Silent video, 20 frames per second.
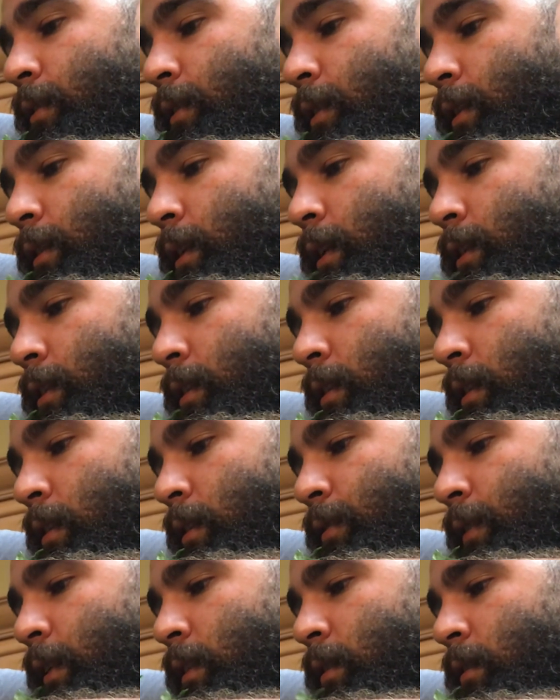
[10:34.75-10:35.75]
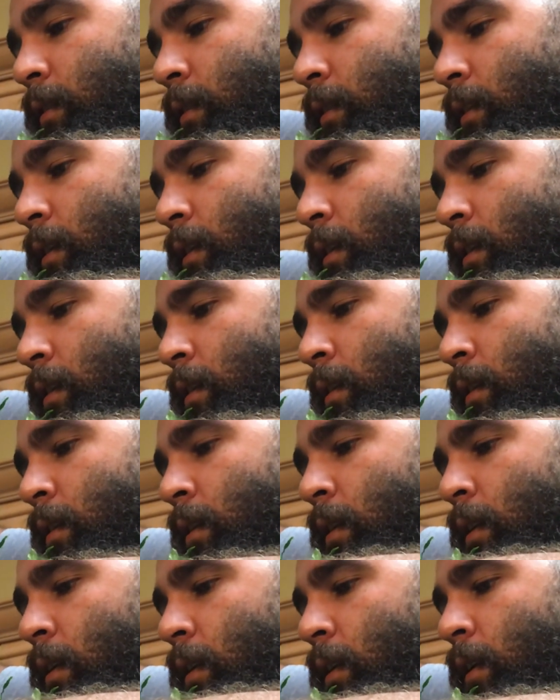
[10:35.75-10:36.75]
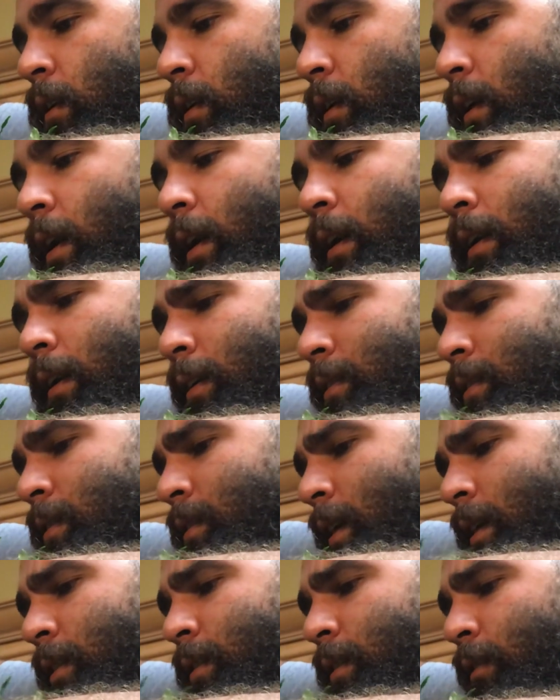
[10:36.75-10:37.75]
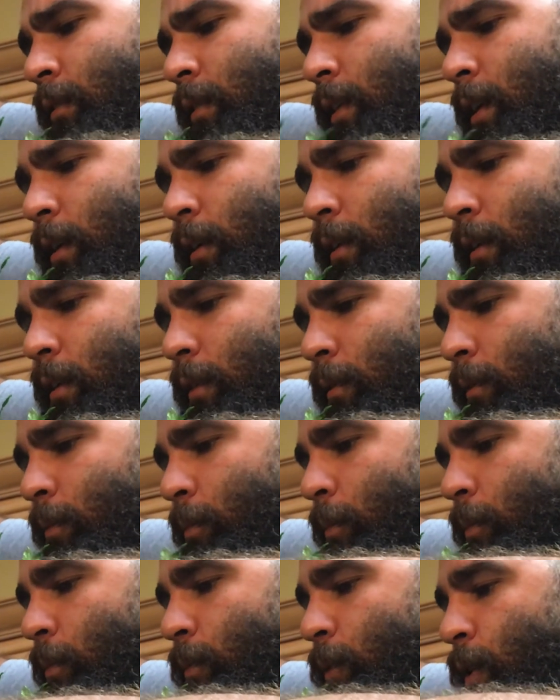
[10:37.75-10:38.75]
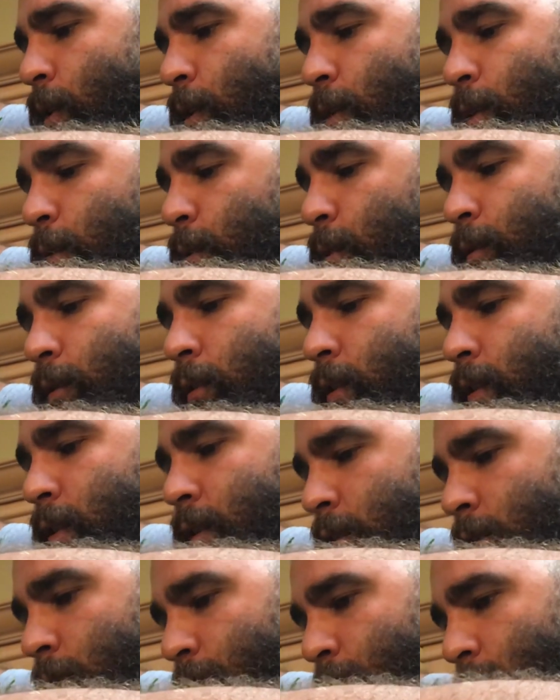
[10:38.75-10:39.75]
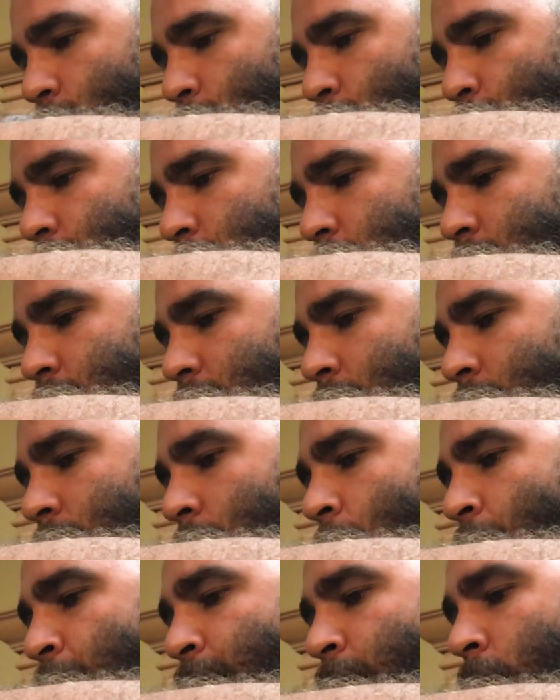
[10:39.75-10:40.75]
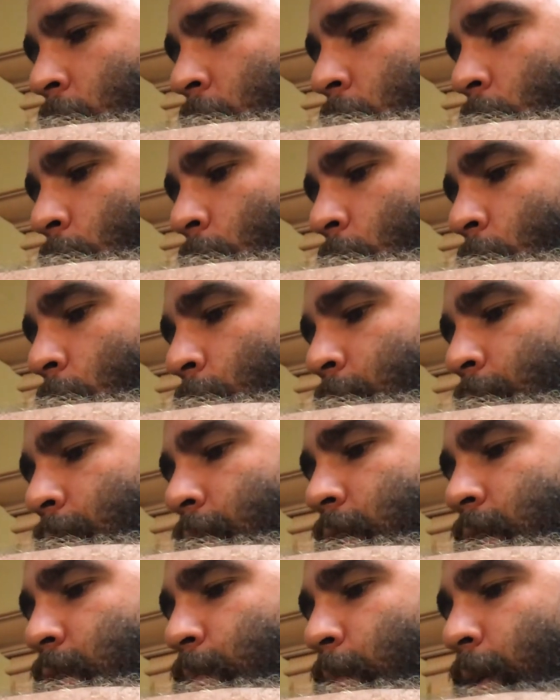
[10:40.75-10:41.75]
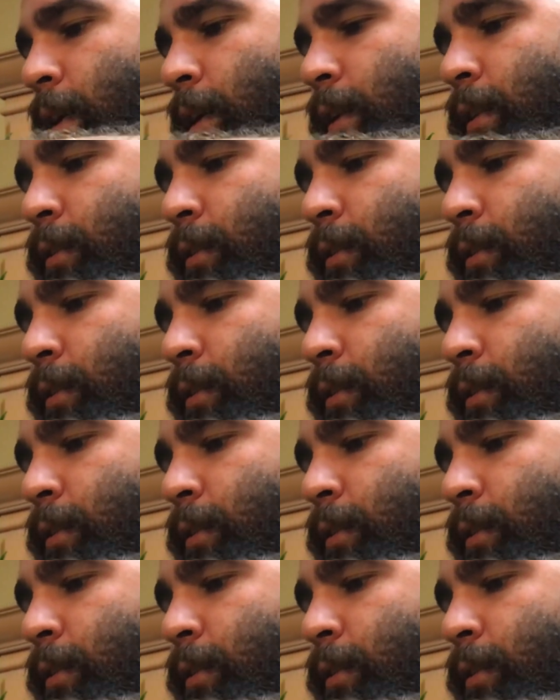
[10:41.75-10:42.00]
the creatures on the face of the earth, and excessively huge for no reason when we're the smartest